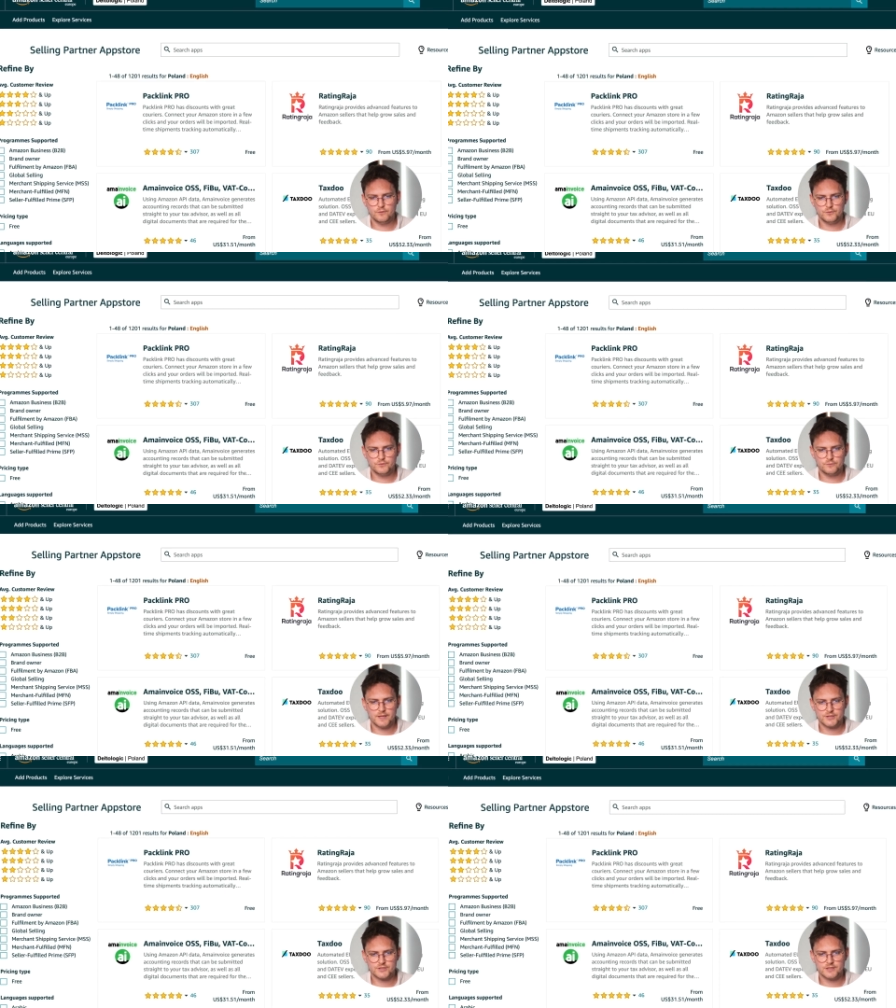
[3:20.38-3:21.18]
you
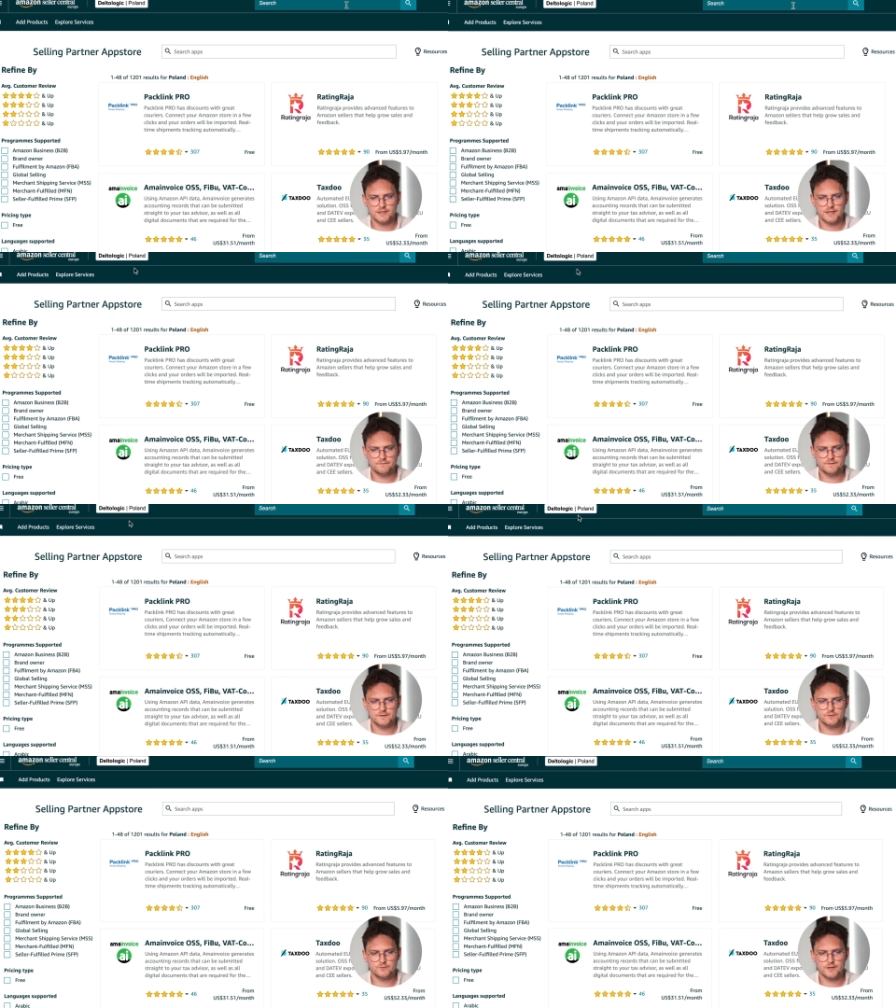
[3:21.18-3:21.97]
actually have
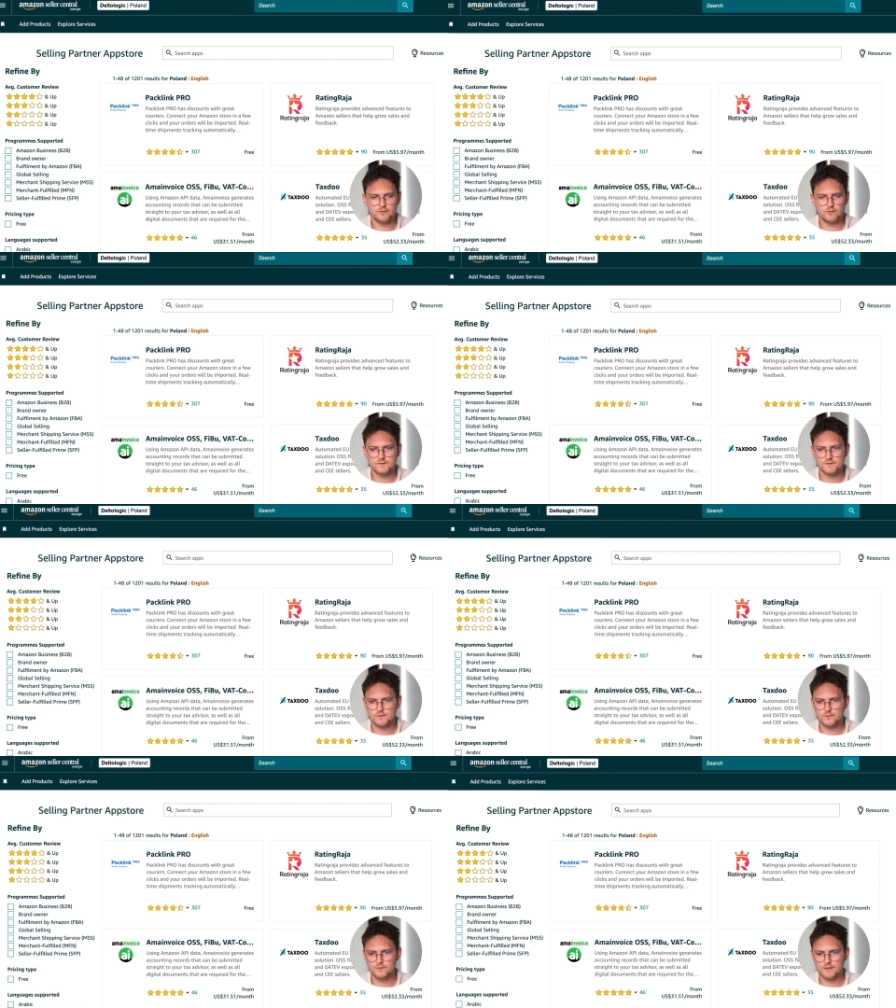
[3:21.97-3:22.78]
this, you can
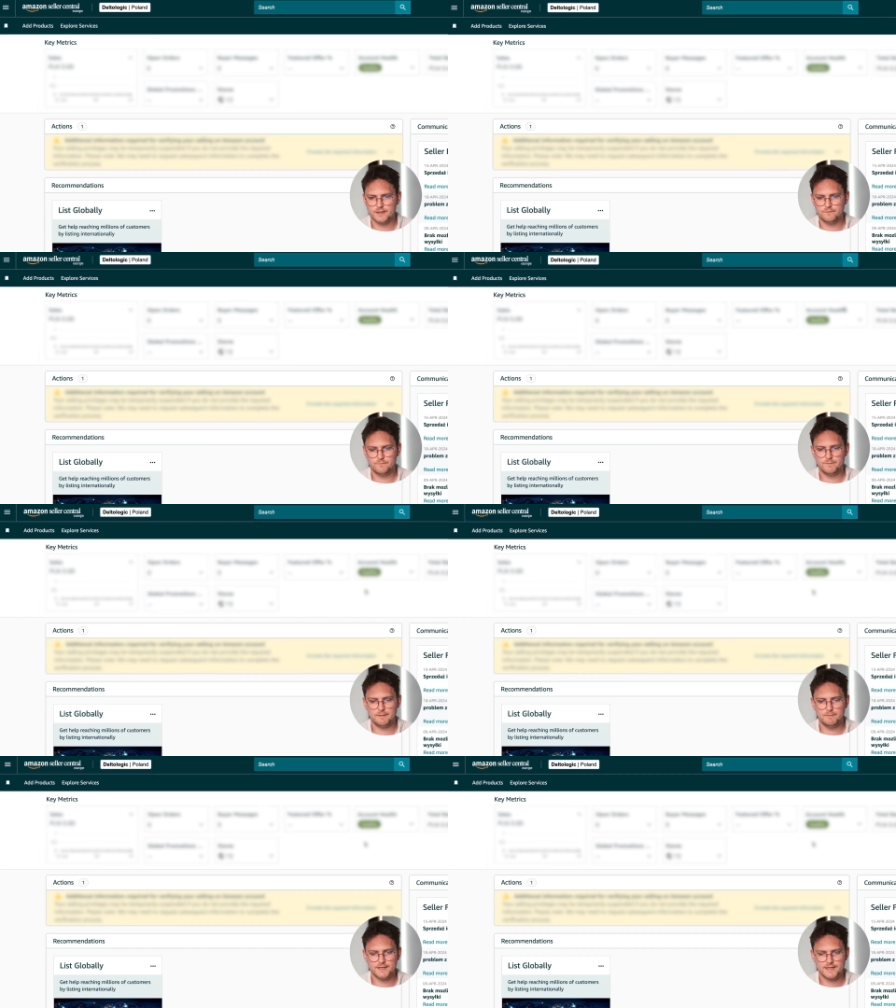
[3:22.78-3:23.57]
also have public